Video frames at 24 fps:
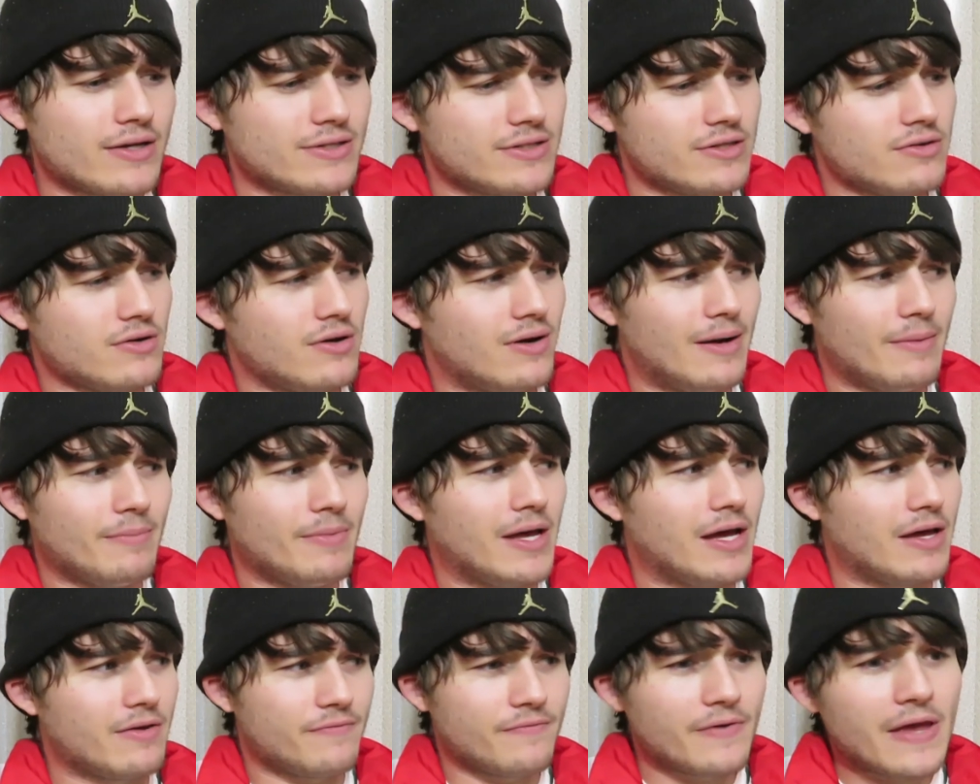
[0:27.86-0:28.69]
because, you know, I'm
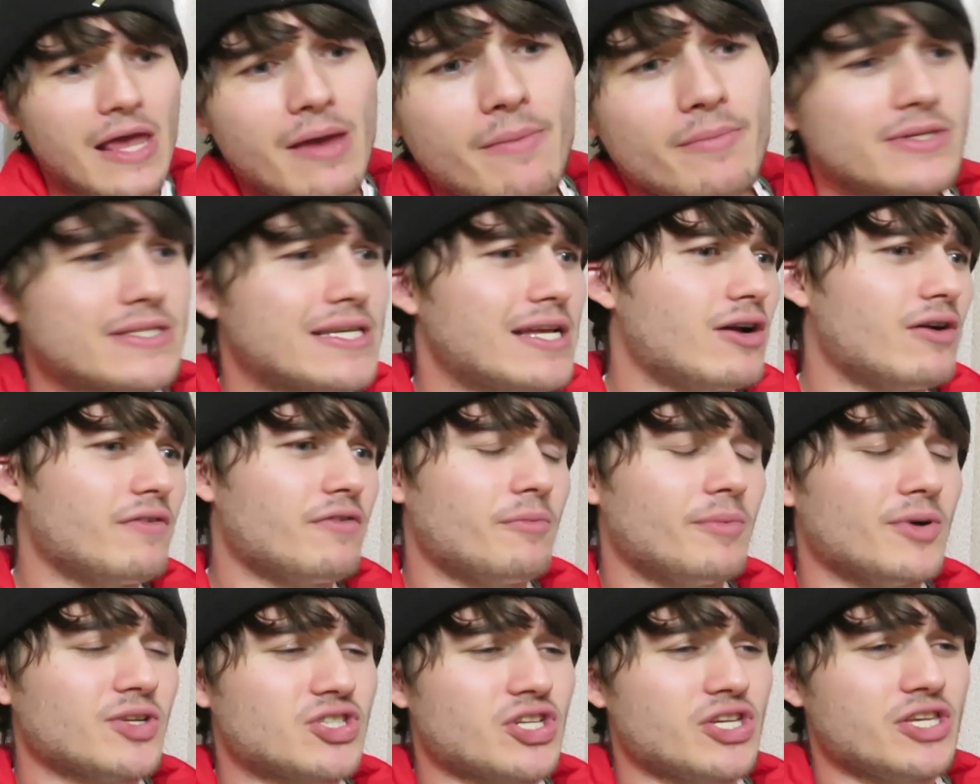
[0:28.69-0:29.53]
not famous and I have
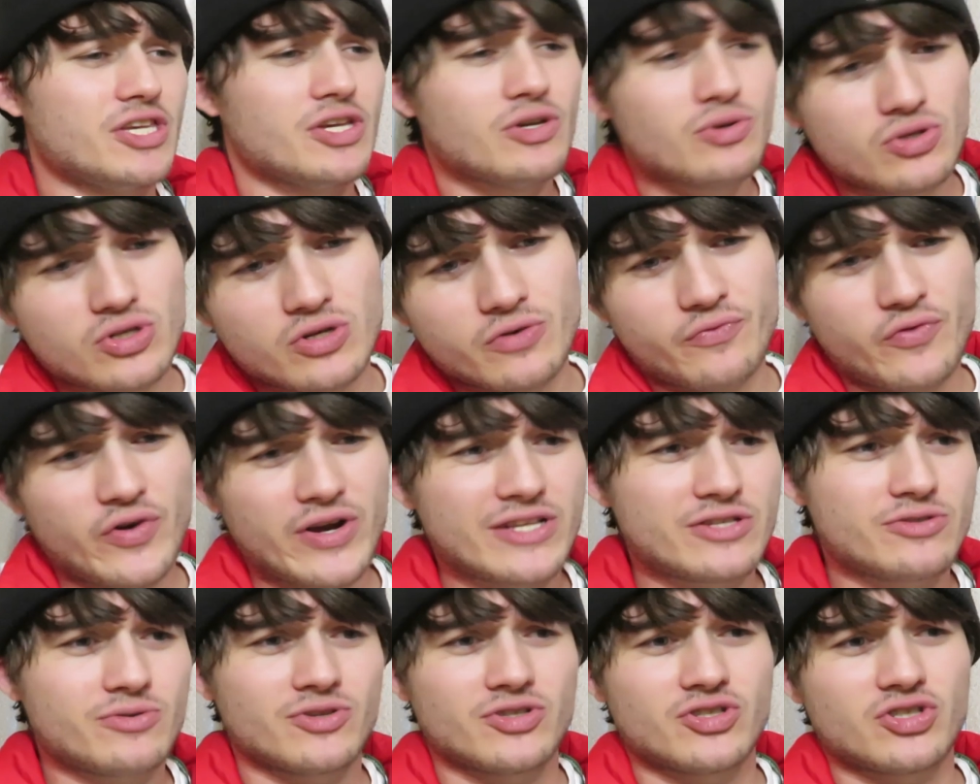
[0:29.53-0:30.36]
a bunch of YouTube
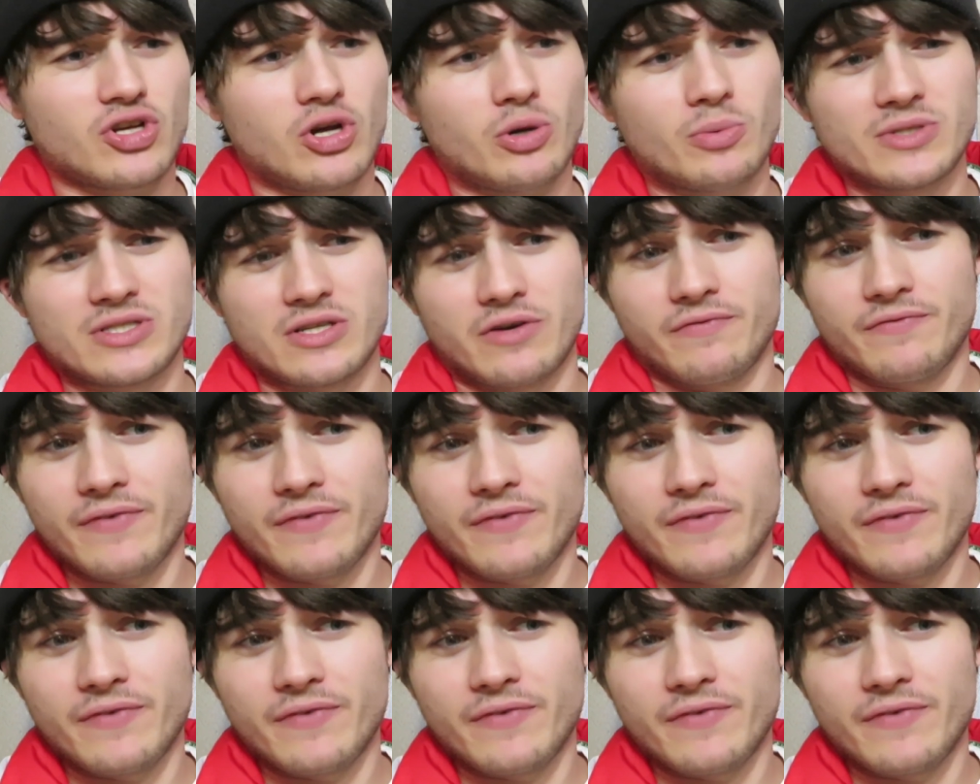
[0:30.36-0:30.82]
friends who are just always